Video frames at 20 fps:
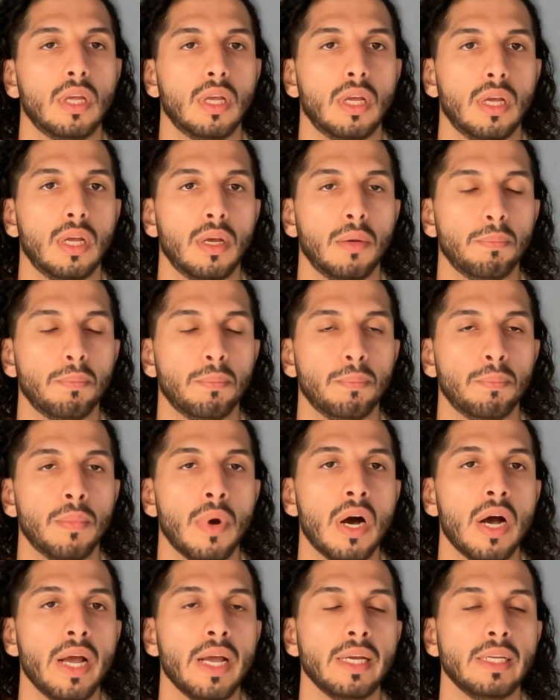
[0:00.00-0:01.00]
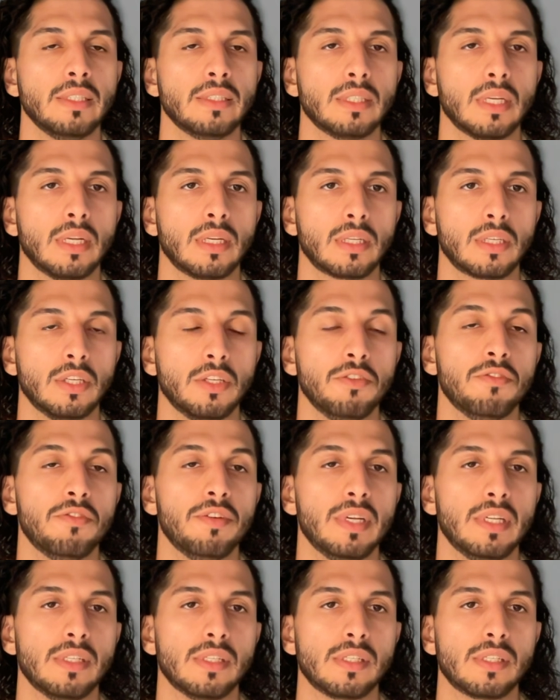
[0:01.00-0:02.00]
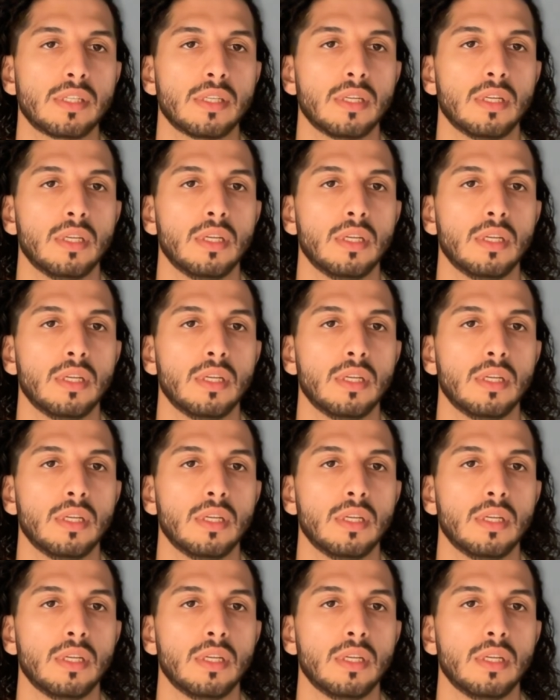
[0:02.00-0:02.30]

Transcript: mind and convinced